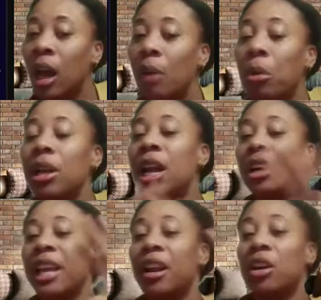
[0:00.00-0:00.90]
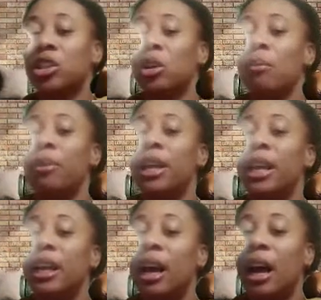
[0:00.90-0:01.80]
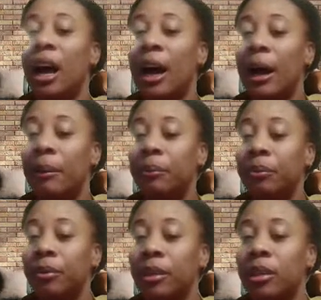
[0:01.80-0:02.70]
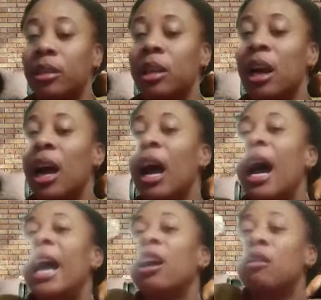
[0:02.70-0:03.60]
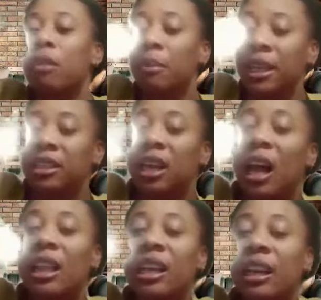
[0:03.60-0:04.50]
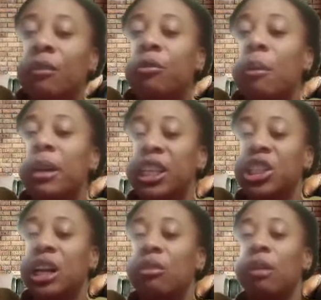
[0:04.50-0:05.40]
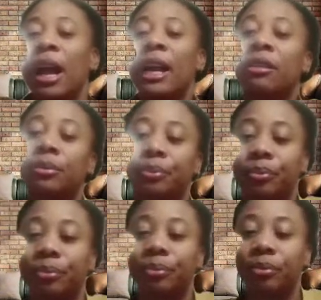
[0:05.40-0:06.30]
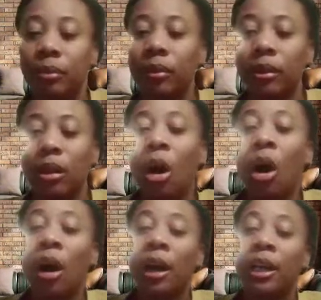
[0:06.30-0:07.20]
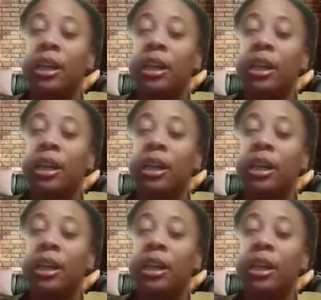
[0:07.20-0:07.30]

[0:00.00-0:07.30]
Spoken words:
but there can also be high governmental information, right? Or